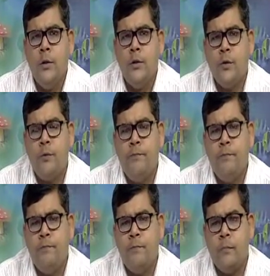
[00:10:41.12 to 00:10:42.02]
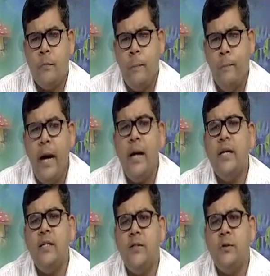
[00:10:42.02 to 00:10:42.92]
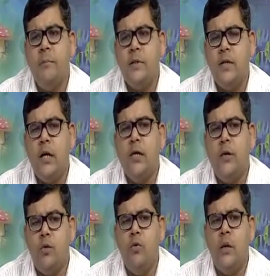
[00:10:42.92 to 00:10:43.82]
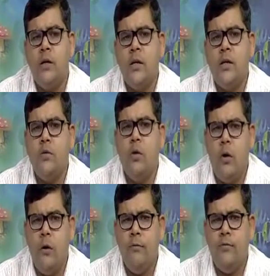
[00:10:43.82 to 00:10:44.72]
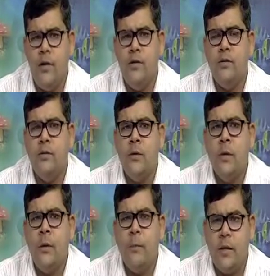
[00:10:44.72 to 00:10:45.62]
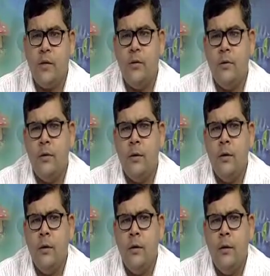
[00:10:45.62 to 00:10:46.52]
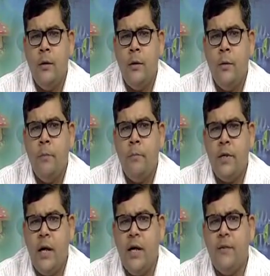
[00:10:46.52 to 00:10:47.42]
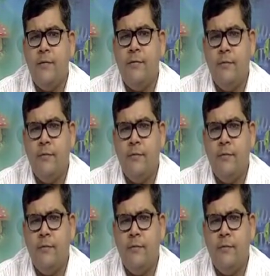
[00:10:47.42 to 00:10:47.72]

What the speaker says: So, Marriage is basically a rule under Hindu law, friends, but because of